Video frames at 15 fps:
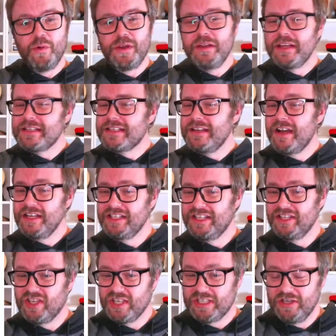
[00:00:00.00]
It's nice
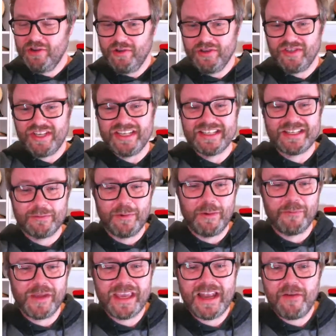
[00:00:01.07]
to just launch into
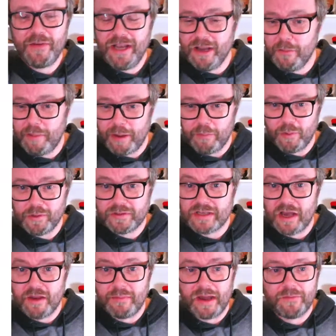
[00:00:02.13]
one. We can have a little bit more
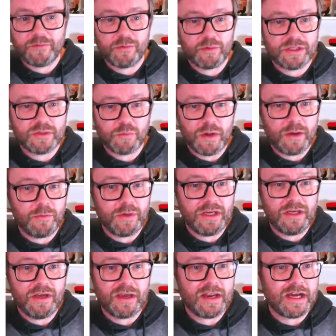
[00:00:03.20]
time afterwards where
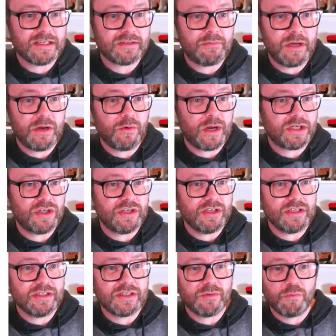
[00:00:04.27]
you can ask me
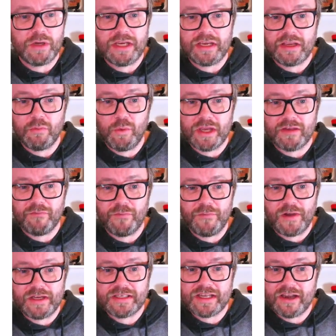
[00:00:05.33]
questions and we can
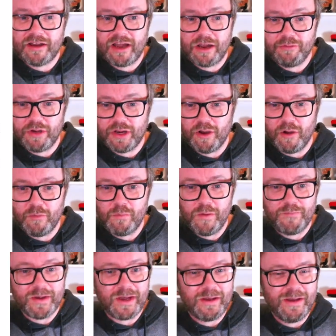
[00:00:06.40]
find out how you got on
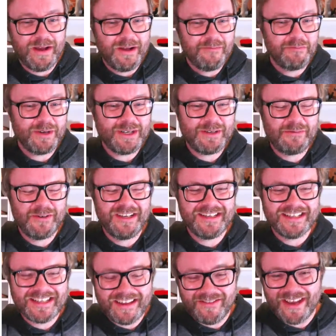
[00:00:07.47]
with it. But should we
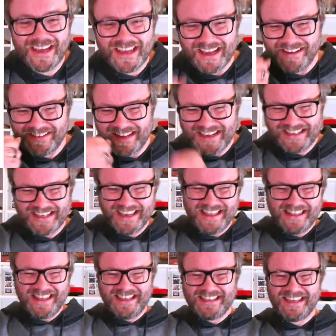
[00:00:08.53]
just give it a go? Let's
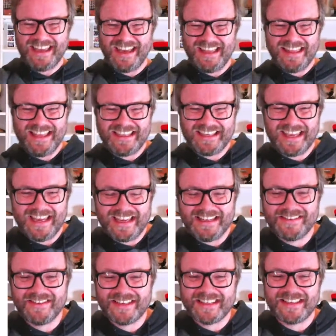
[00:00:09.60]
get
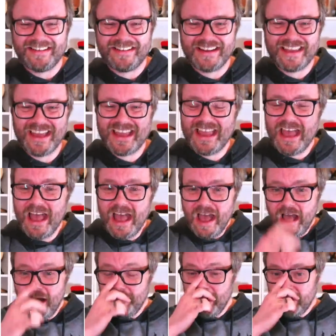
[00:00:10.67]
into a song.
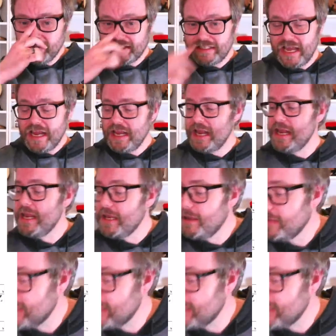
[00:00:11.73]
Okay. I'll stay here.